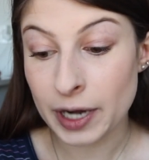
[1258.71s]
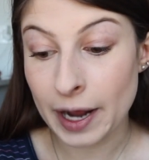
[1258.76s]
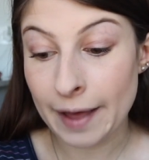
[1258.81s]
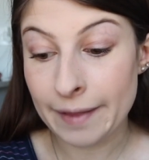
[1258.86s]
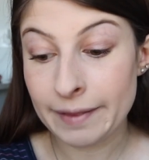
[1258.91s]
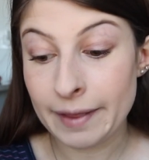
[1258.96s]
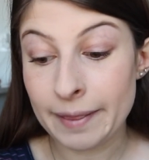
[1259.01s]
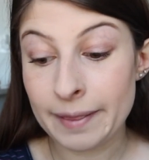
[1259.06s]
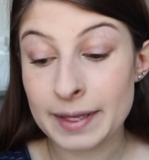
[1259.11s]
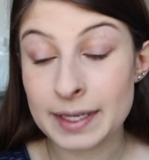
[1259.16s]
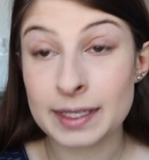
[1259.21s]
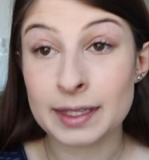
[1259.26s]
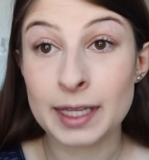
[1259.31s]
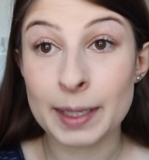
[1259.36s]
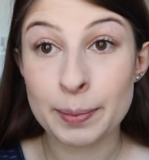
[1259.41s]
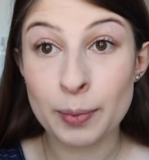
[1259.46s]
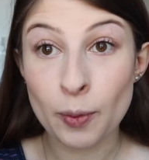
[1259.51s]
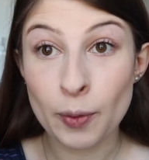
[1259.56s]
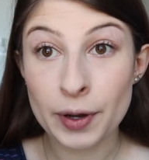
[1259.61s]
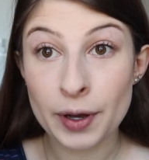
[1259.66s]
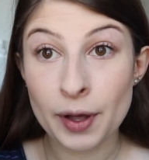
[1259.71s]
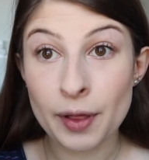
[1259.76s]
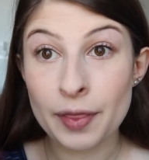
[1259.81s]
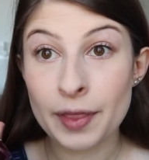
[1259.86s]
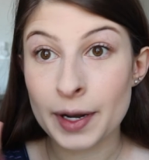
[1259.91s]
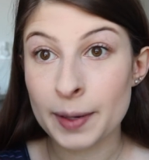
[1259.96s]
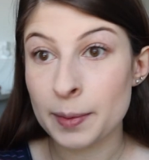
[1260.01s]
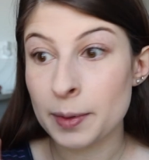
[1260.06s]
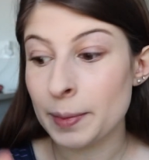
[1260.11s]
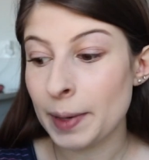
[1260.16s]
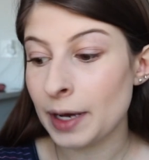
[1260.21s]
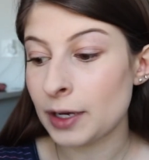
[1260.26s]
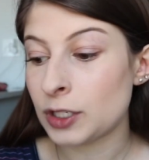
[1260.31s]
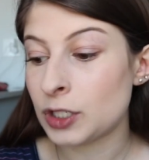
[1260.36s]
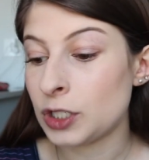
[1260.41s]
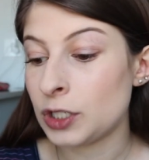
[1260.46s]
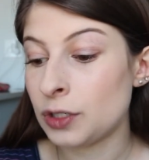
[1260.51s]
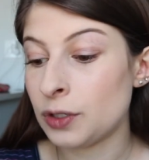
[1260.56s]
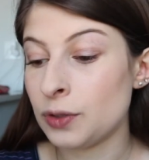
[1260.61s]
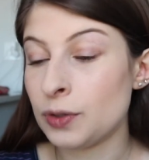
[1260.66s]
and then this lip oil that I'm about
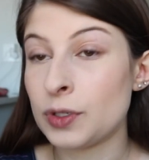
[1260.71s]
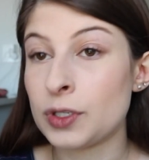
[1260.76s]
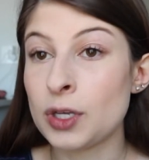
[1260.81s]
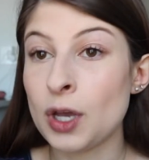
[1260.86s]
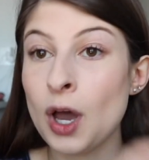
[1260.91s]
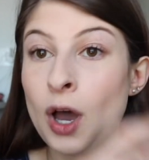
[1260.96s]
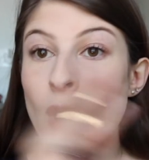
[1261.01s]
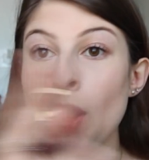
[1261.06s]
to use